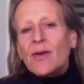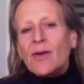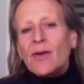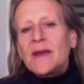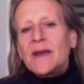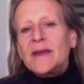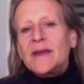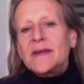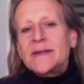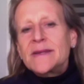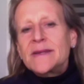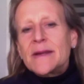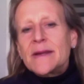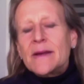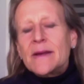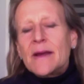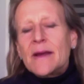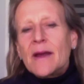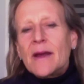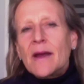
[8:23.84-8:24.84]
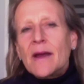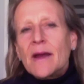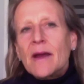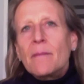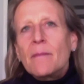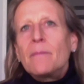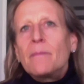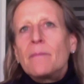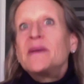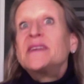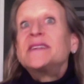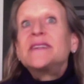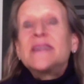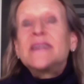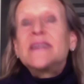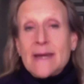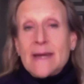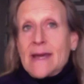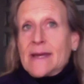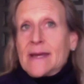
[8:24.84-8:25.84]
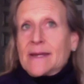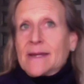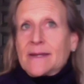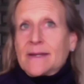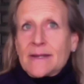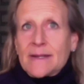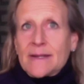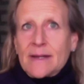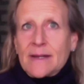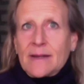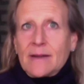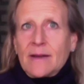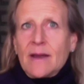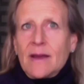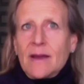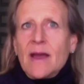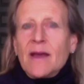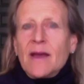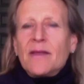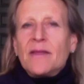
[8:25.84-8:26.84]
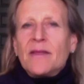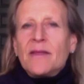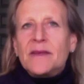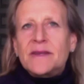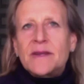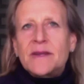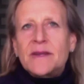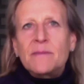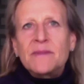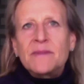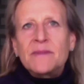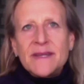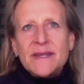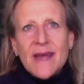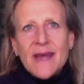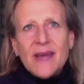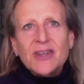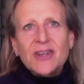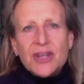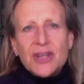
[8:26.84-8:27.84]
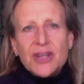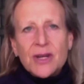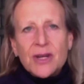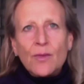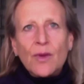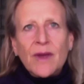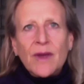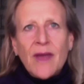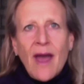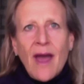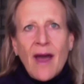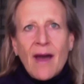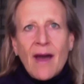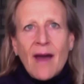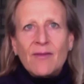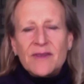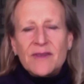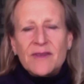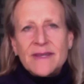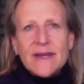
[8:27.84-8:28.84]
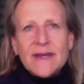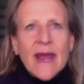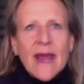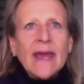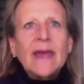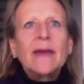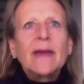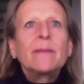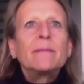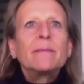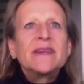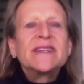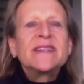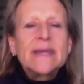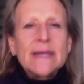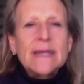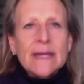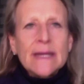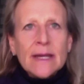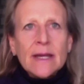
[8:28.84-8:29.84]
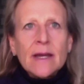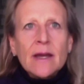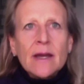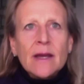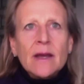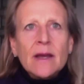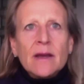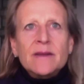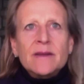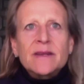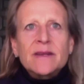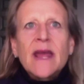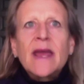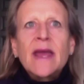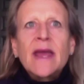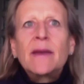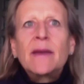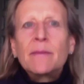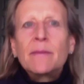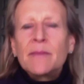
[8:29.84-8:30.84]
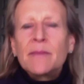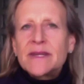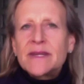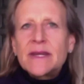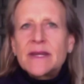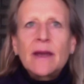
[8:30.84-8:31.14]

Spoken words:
another thing here is busyness. This obsession we have with staying busy,